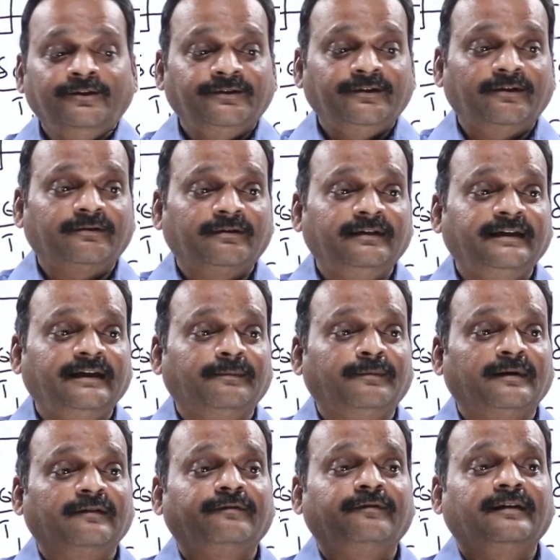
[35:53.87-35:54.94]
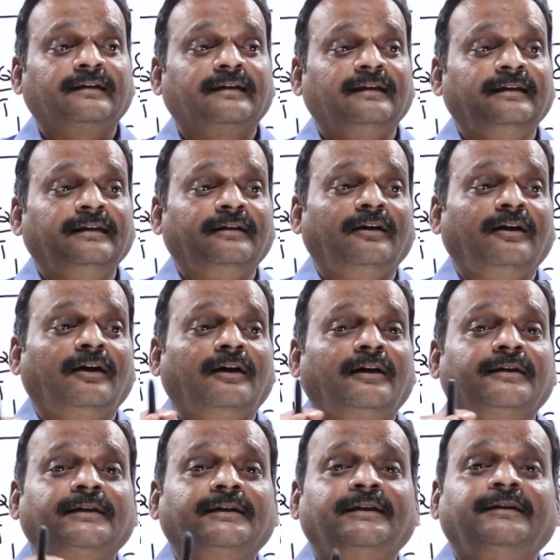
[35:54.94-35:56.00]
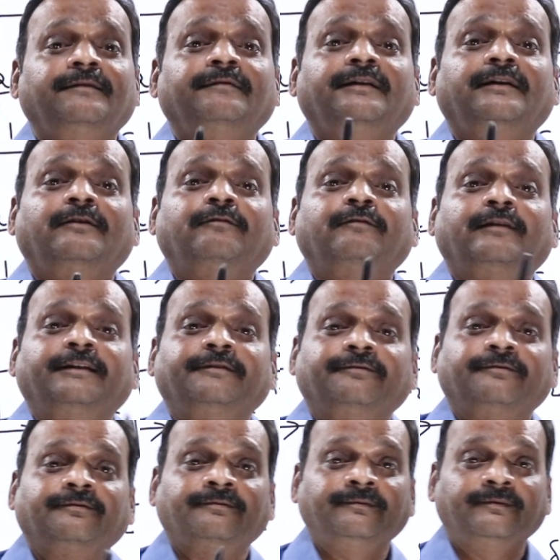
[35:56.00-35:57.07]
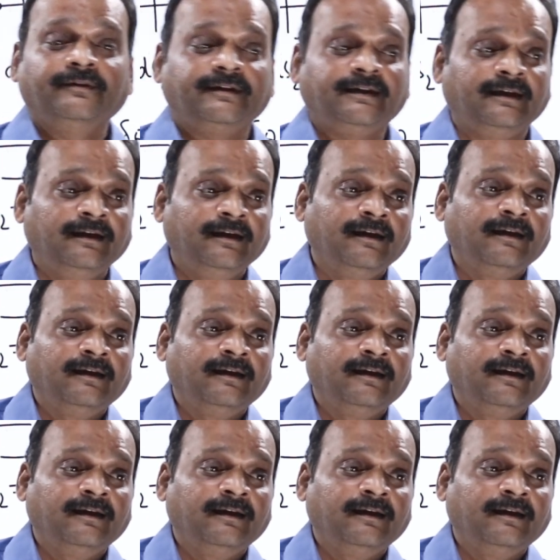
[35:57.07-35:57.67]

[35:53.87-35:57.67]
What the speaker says: You have to lead a perfectly ordered way of life. Okay,